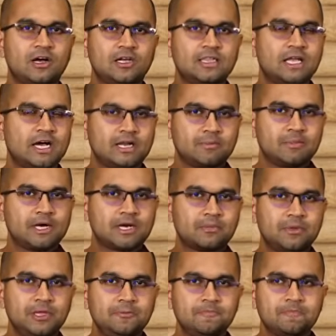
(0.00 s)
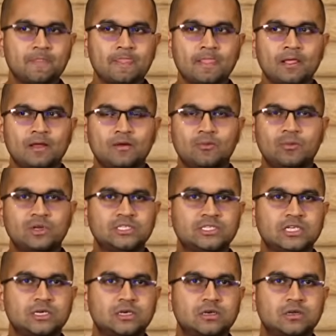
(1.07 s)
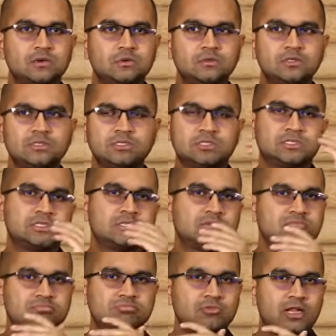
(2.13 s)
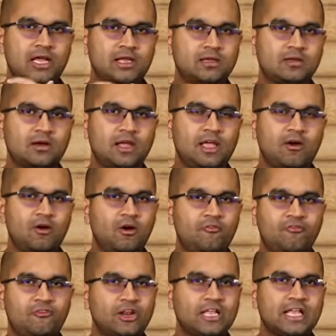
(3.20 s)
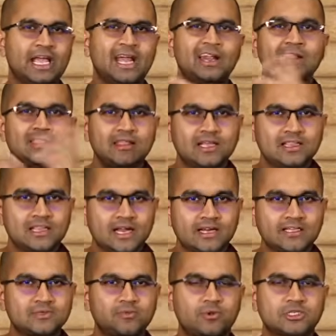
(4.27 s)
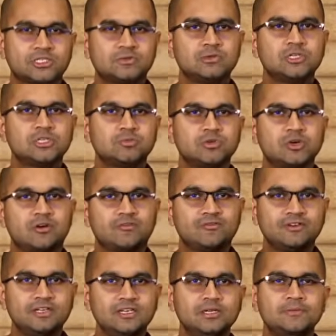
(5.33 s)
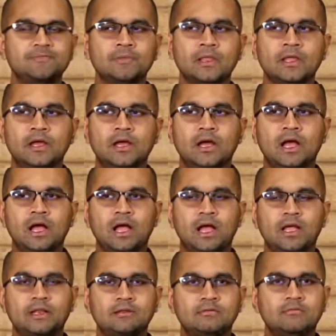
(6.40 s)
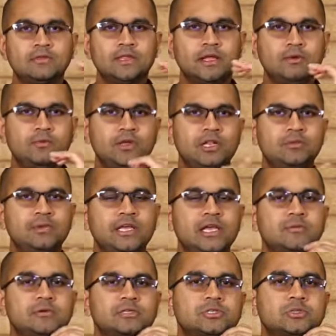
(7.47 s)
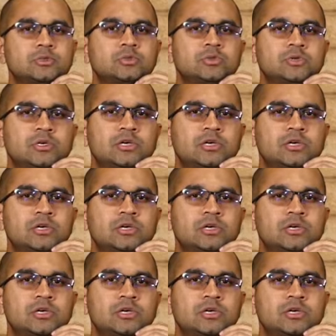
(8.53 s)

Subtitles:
Dana Parami, which includes like offering anything that is possible to be offered, and then we'll be able to